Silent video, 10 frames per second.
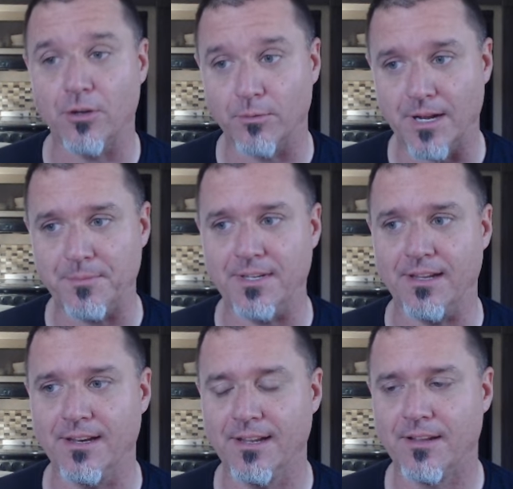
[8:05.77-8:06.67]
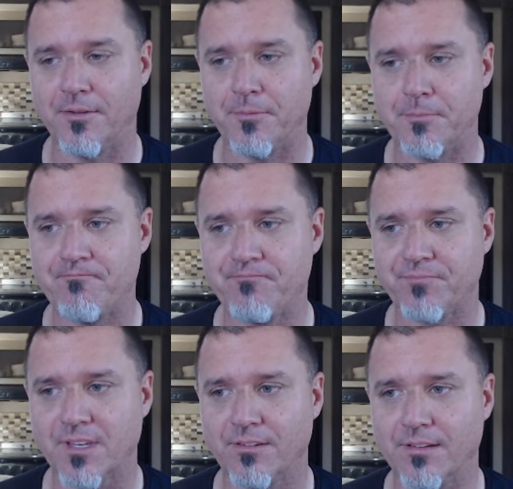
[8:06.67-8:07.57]
corrupted.
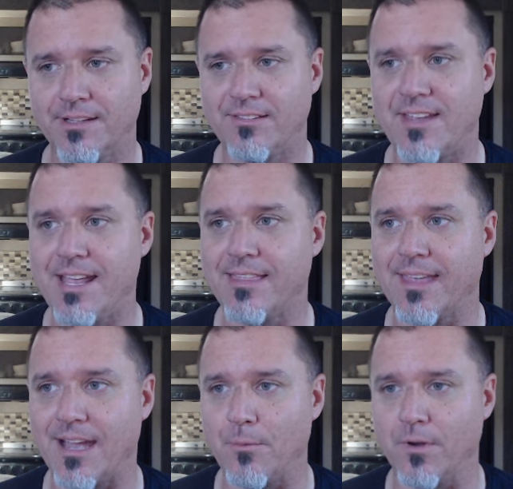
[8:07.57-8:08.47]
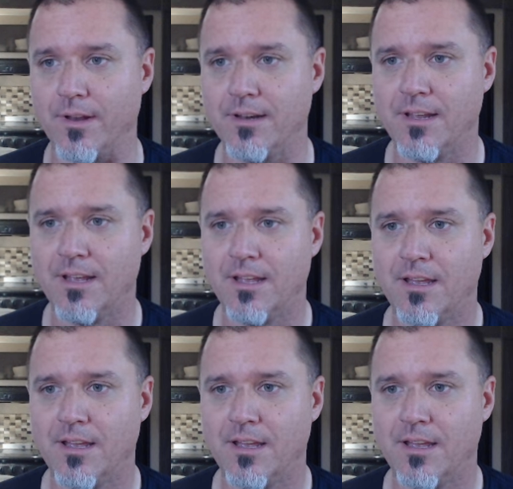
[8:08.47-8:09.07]
So let's take that one.